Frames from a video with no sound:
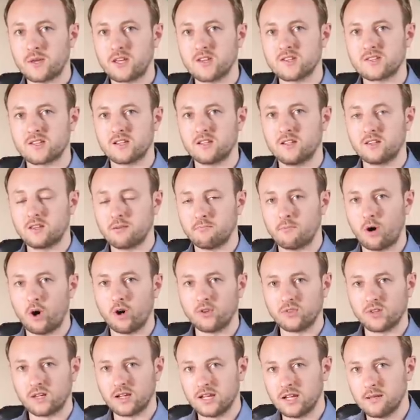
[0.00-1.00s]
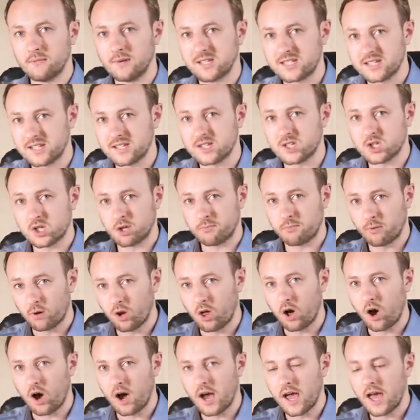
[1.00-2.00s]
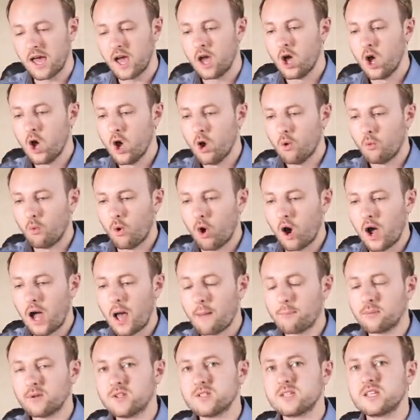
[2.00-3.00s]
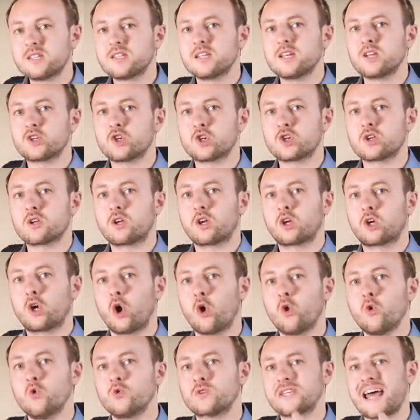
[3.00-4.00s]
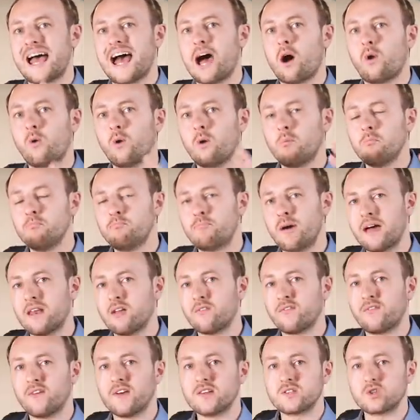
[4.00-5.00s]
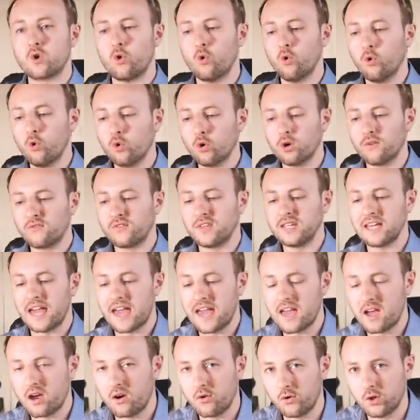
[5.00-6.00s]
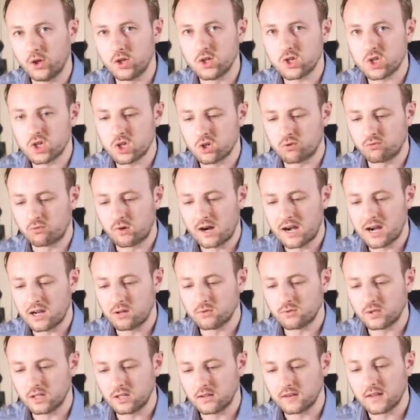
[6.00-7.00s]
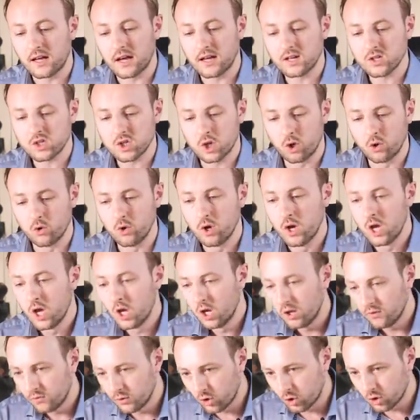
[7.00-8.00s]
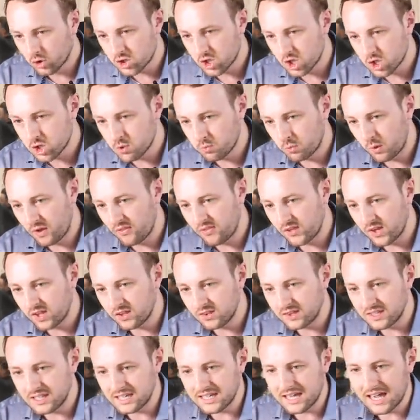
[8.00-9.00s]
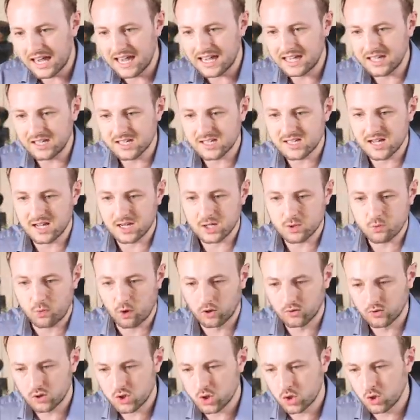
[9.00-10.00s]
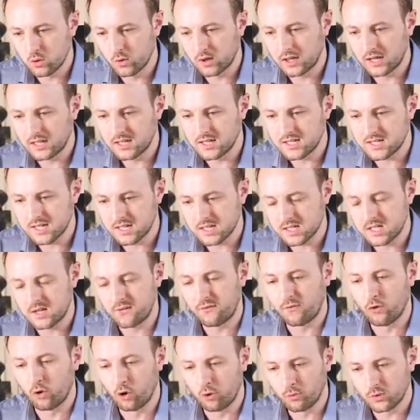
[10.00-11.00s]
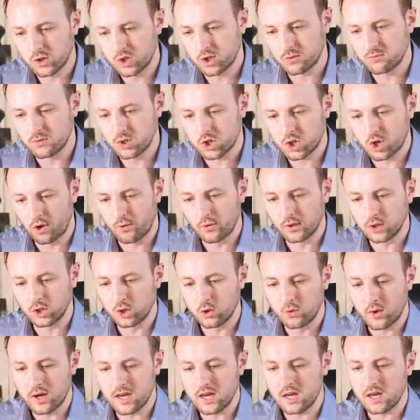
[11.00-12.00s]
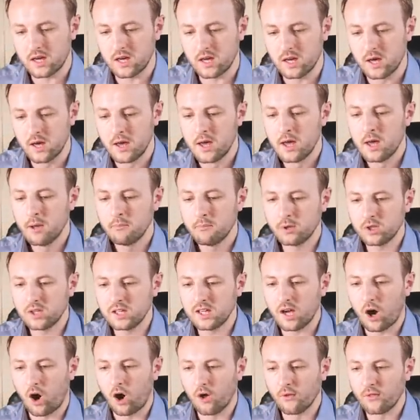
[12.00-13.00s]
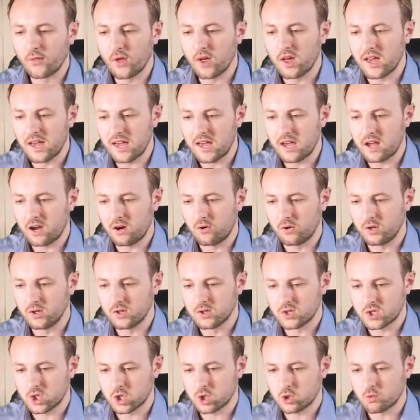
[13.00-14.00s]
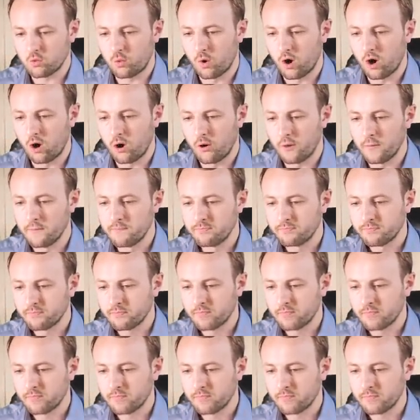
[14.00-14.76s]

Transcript: because of the demand and limited supply, what happens is it just goes out and benefits all of the areas surrounding that. So not just within the A612 and A64, which I'm showing you here, but the other areas as well.